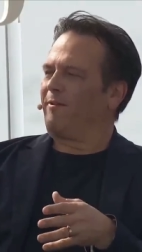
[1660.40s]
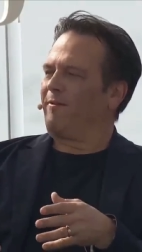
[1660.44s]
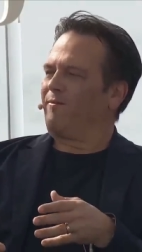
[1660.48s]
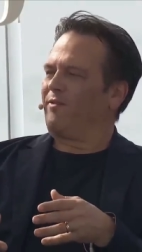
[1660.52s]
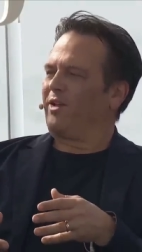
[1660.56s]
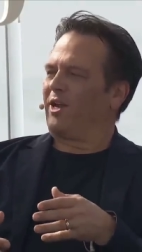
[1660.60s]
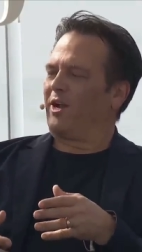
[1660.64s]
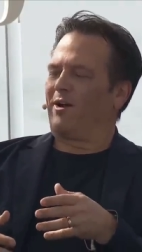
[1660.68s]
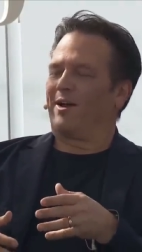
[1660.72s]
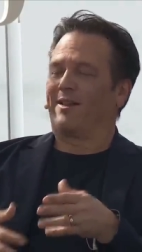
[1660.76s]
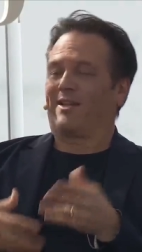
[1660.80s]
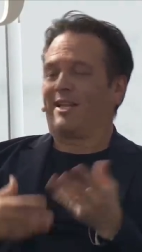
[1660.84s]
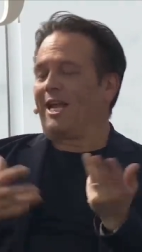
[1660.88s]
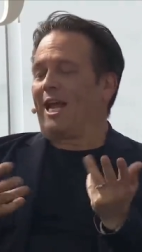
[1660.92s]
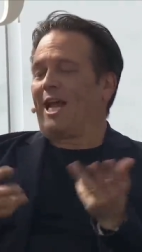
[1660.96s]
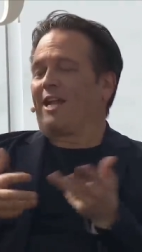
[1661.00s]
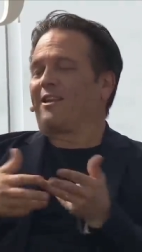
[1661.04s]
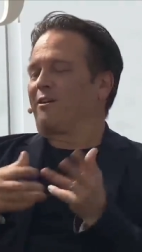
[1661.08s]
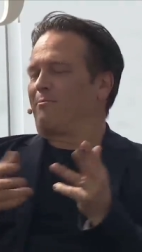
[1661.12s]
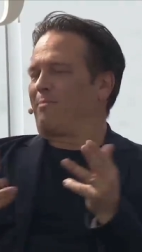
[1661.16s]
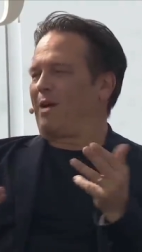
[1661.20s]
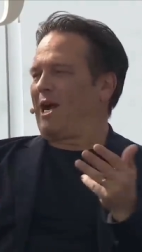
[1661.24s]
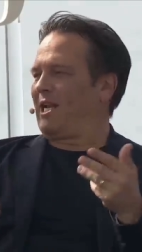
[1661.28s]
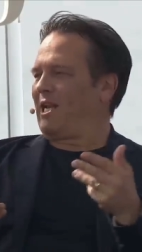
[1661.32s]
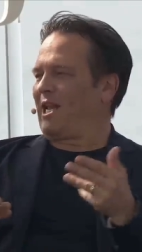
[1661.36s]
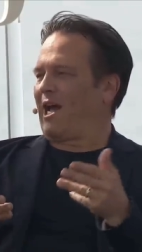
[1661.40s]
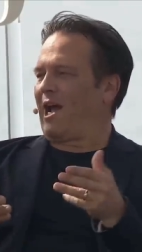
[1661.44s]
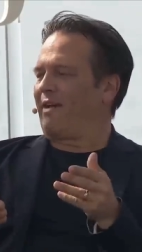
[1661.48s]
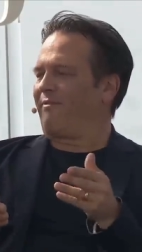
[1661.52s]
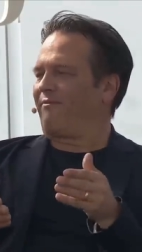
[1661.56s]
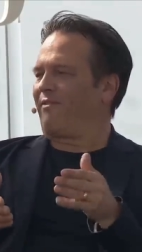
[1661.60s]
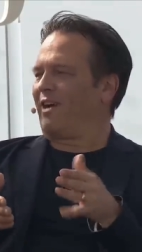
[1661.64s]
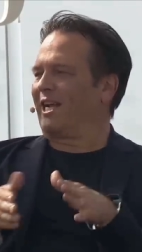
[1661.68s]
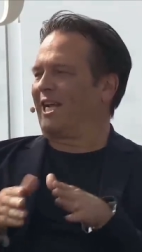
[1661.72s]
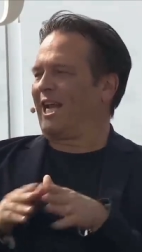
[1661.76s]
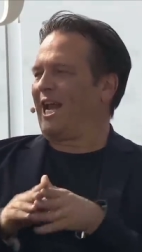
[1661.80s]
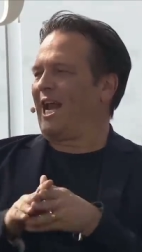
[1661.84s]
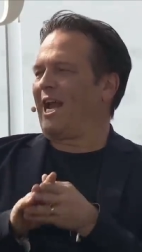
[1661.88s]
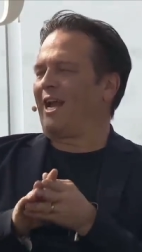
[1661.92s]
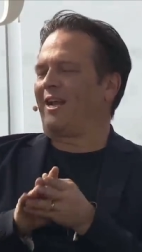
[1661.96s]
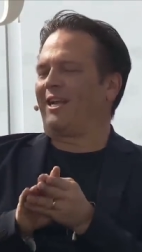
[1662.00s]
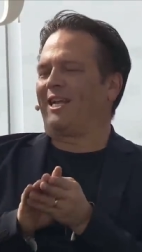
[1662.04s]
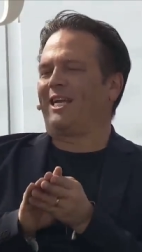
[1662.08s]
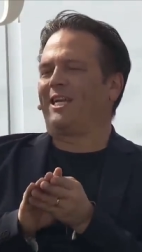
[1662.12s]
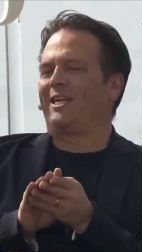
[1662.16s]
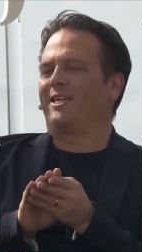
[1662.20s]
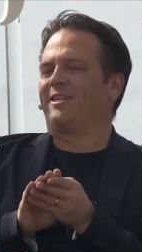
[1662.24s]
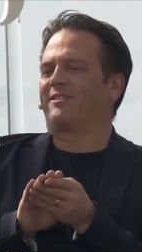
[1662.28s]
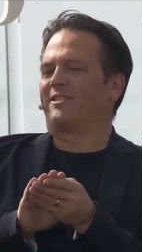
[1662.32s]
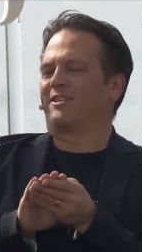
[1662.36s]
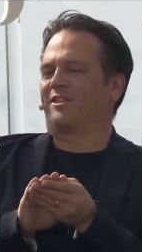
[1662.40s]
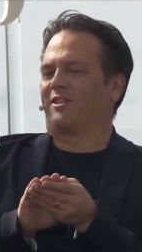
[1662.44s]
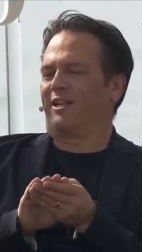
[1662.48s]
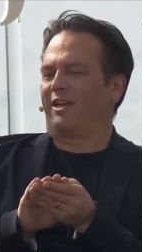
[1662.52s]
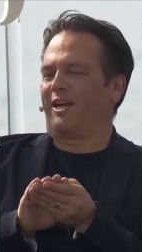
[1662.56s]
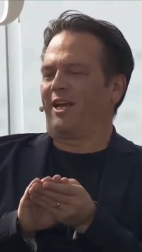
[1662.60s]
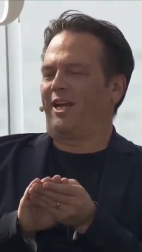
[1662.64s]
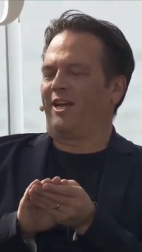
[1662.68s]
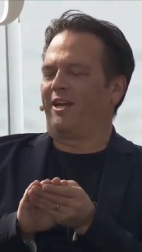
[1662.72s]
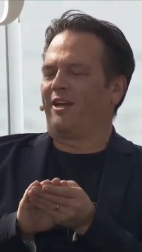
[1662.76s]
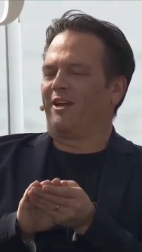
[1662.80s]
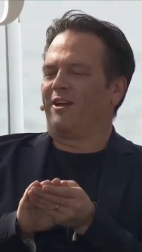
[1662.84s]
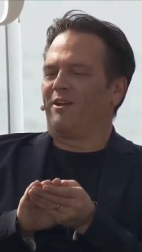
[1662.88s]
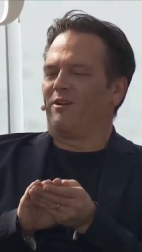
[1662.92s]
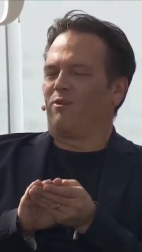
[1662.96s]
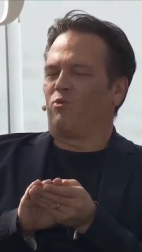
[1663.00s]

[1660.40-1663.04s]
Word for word: You know, at the end of my life, I can't easily